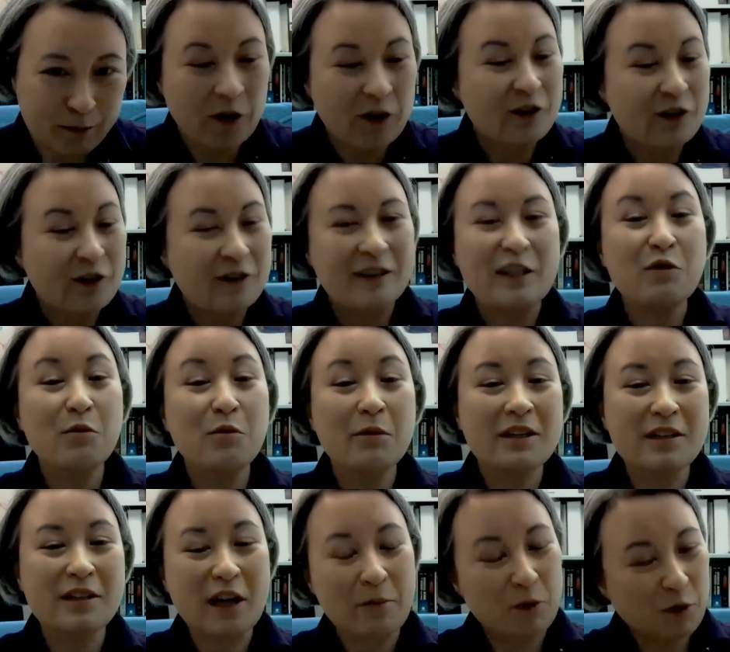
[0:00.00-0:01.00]
This would be a
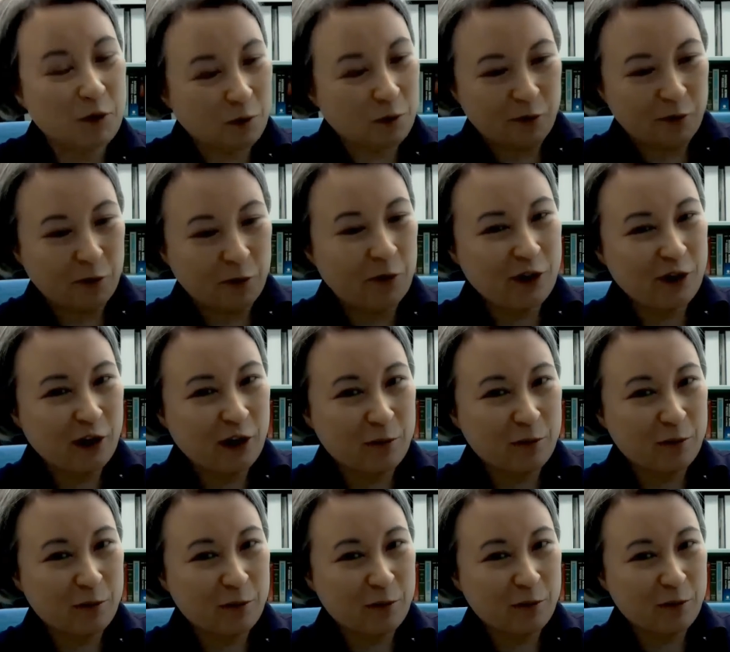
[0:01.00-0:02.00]
time, if you want to talk about
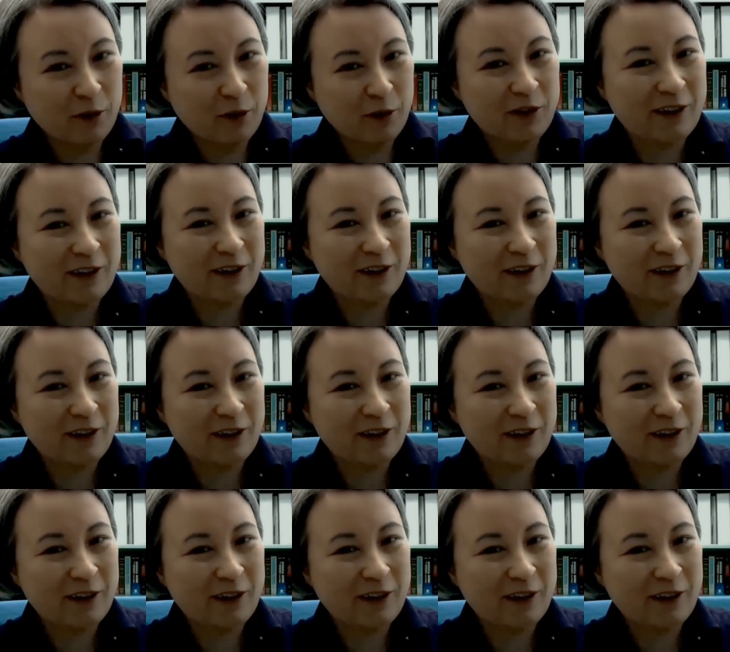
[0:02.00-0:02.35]
the Archean